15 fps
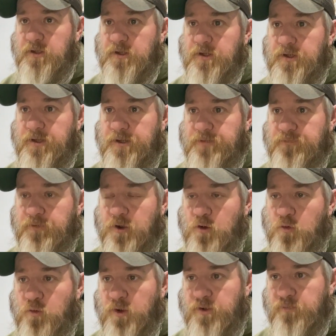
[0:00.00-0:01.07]
the
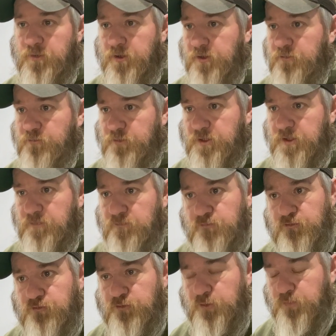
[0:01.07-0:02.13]
whole wheat berries will keep
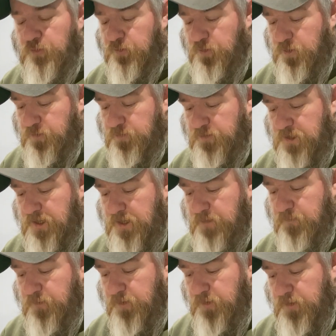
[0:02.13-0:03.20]
super long time.